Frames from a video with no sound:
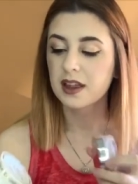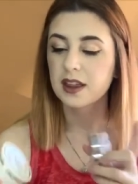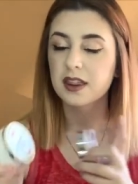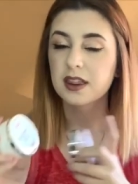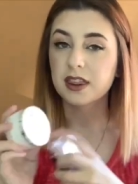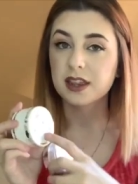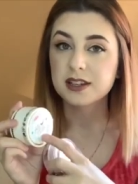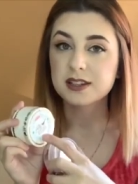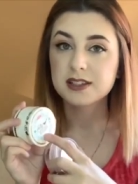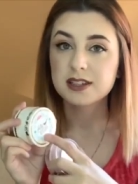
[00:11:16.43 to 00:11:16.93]

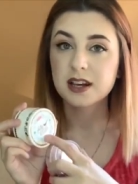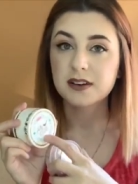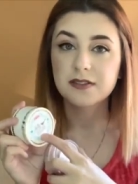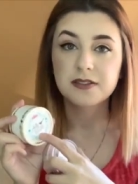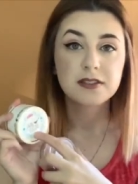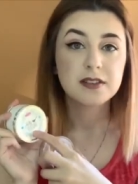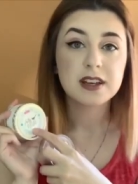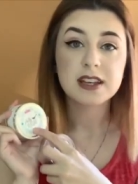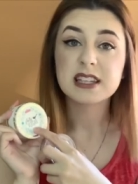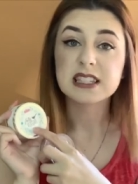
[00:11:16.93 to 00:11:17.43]
This stuff
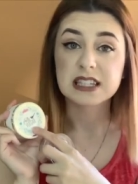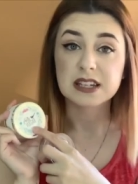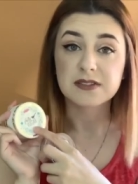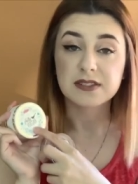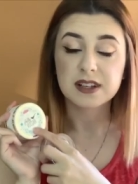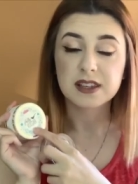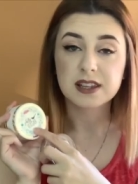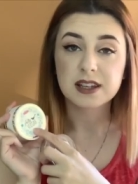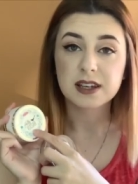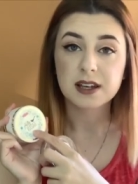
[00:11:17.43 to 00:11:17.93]
is
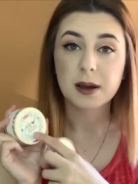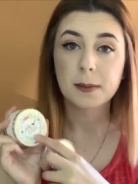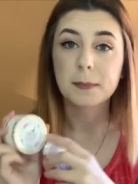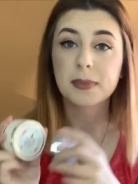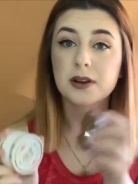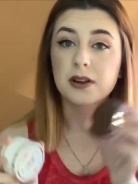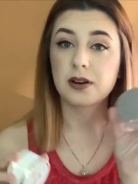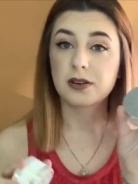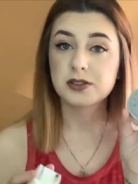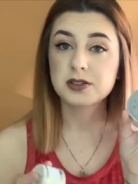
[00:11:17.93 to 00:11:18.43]
everything,
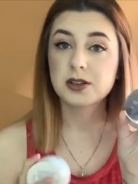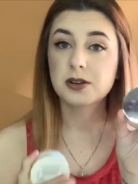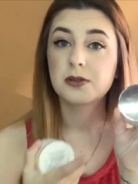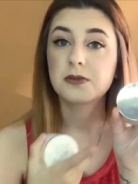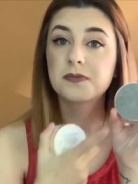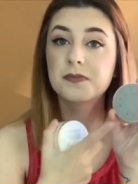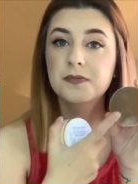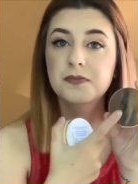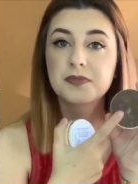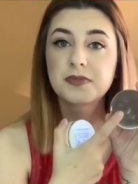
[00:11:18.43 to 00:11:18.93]
but
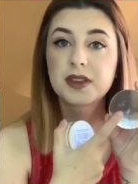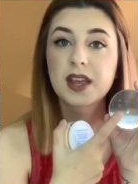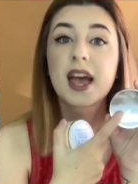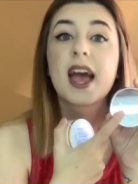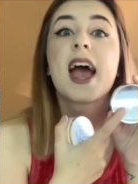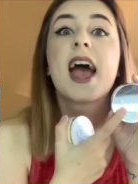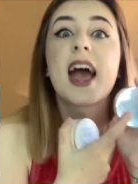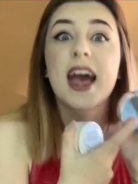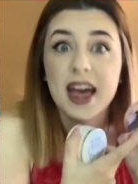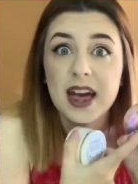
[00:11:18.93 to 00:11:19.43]
also
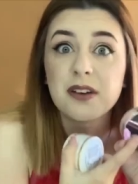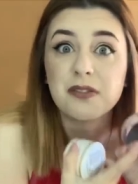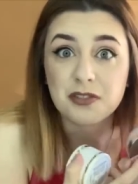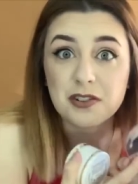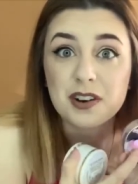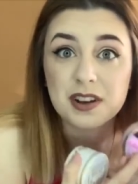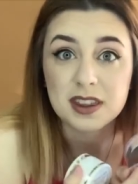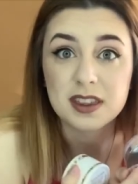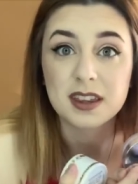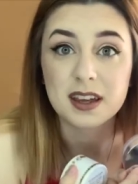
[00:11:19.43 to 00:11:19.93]

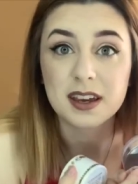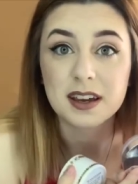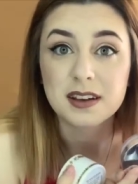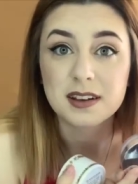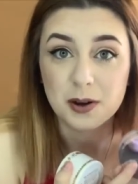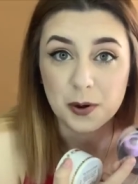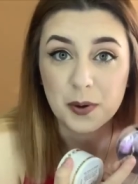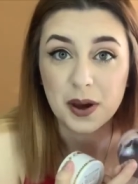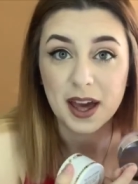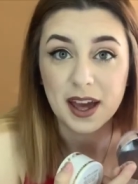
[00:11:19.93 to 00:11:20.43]
everything.
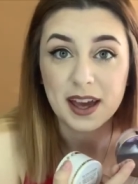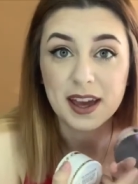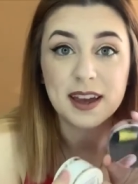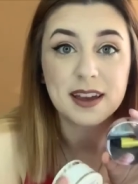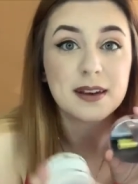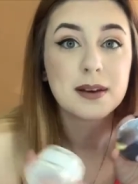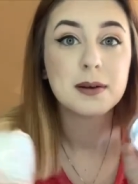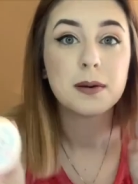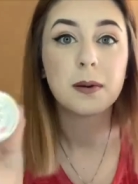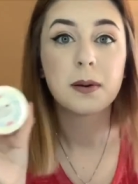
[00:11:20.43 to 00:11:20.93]
Okay,
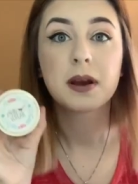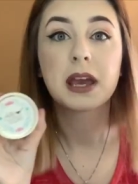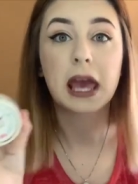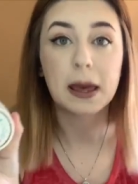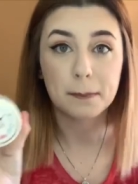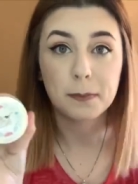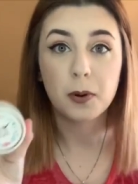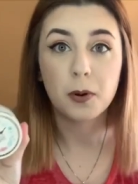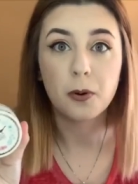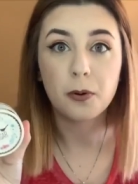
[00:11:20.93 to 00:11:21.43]

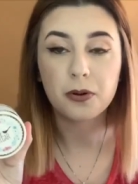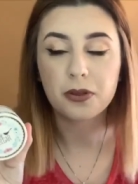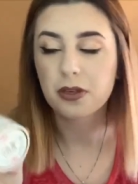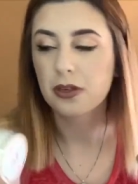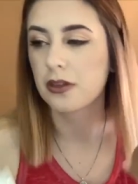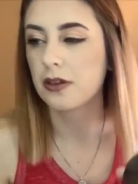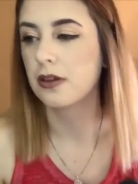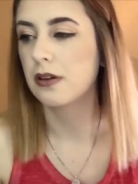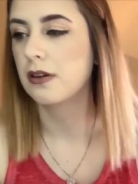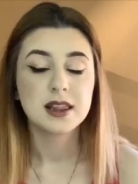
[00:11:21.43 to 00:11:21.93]
get both.
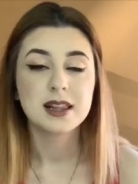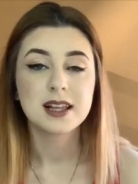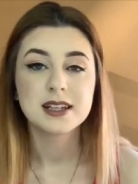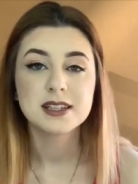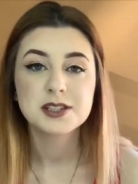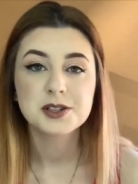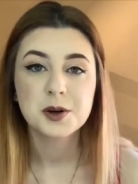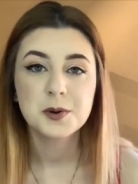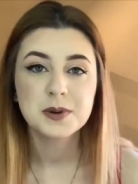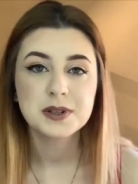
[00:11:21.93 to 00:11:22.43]

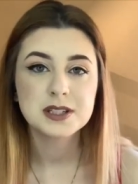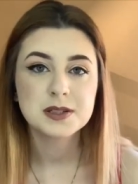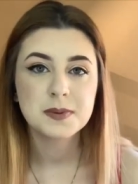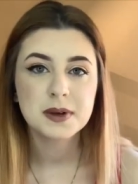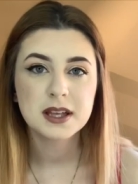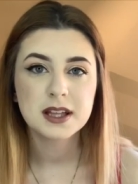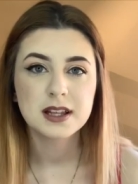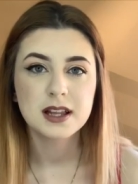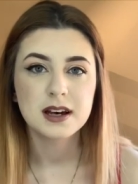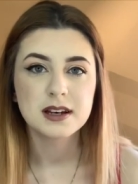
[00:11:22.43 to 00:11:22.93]
Let's go into
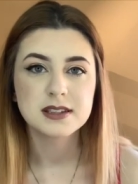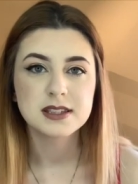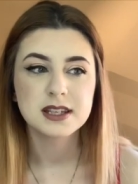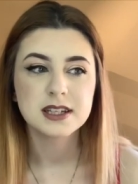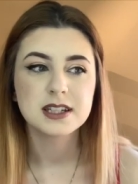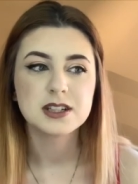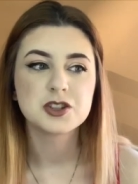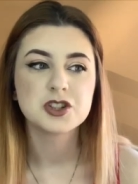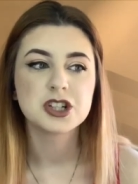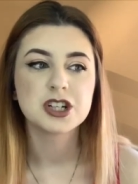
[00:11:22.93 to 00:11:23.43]
my
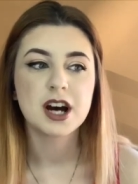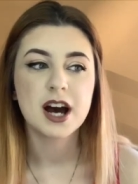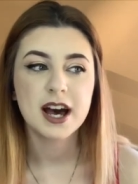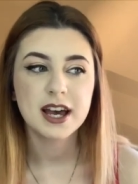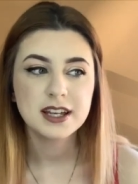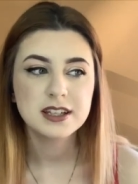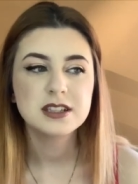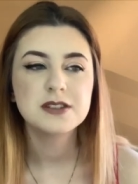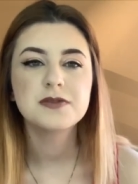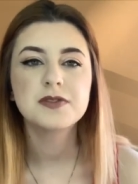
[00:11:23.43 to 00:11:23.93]
closet and
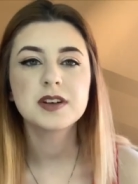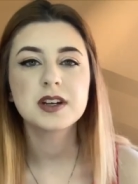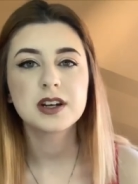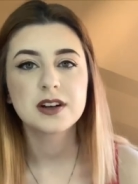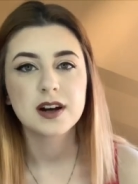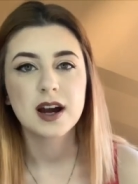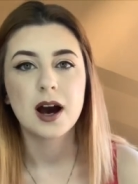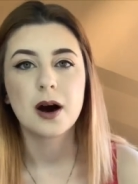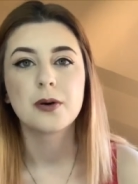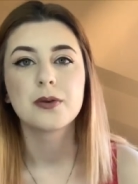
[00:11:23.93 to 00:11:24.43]
try to
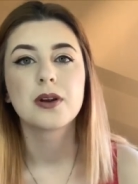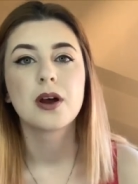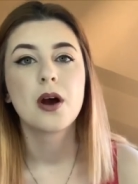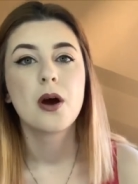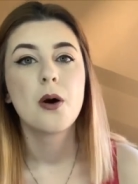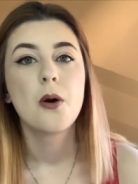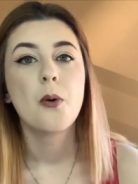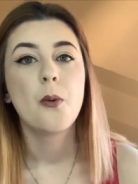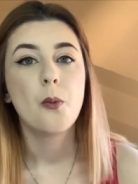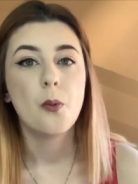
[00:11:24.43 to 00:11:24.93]
figure out
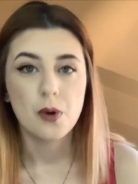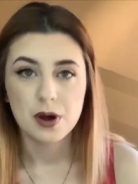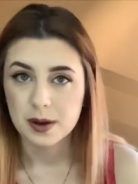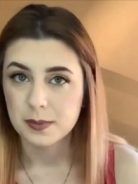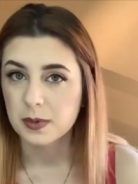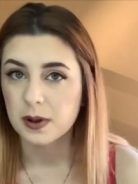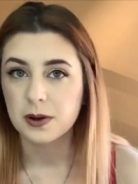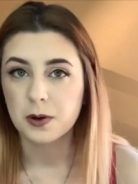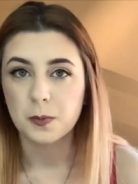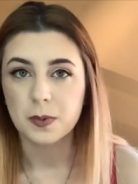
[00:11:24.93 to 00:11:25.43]
what
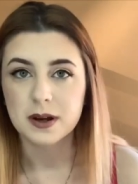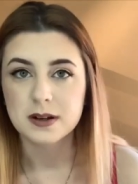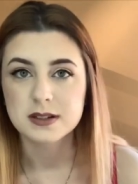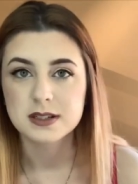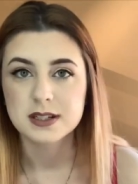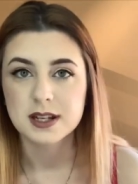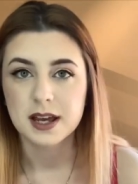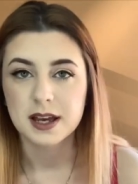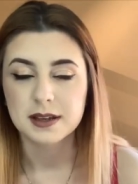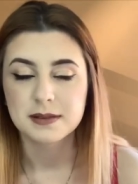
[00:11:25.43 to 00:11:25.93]
I'm gonna wear
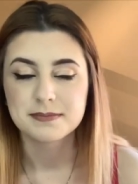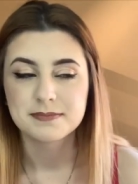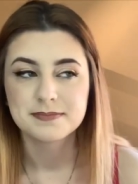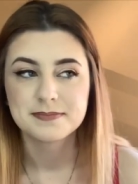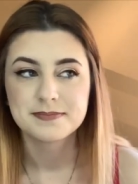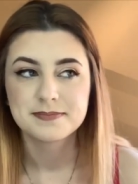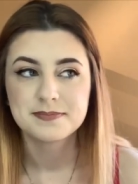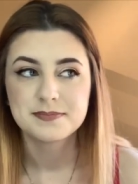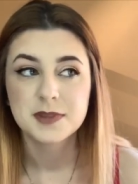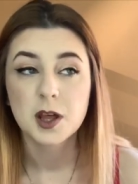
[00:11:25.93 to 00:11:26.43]
today.
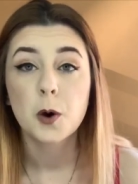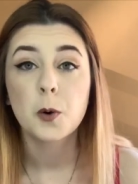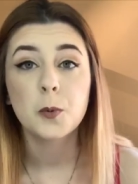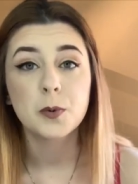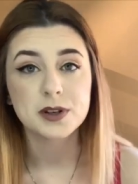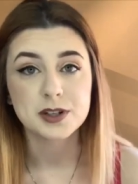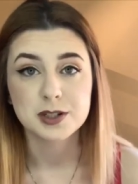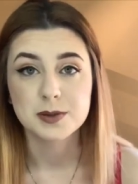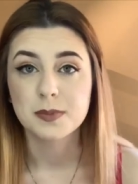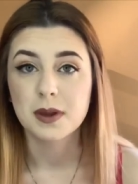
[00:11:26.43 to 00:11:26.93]

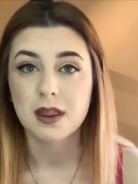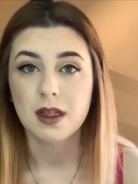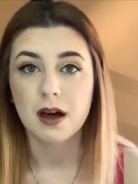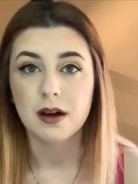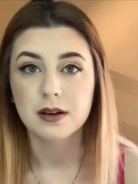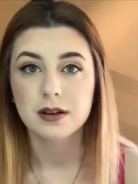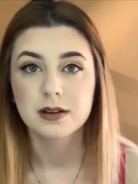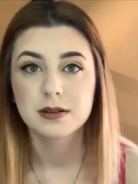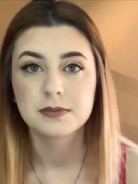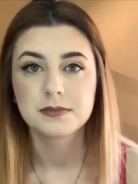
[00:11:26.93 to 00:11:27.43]
Wish me
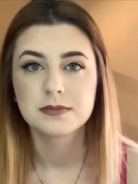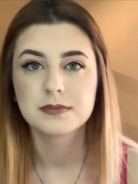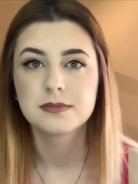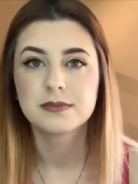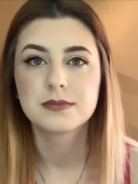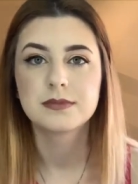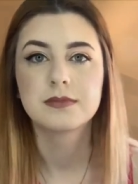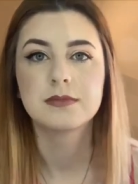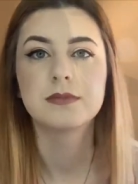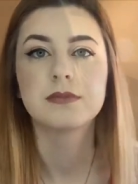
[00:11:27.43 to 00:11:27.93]
luck.
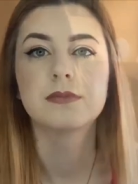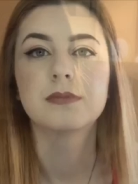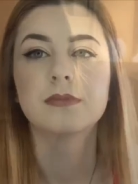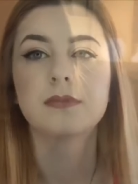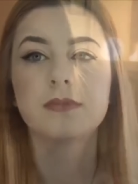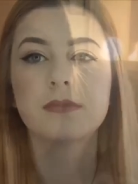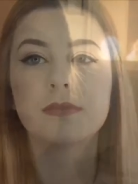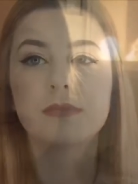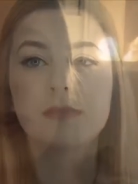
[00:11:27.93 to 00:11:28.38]
Okay, so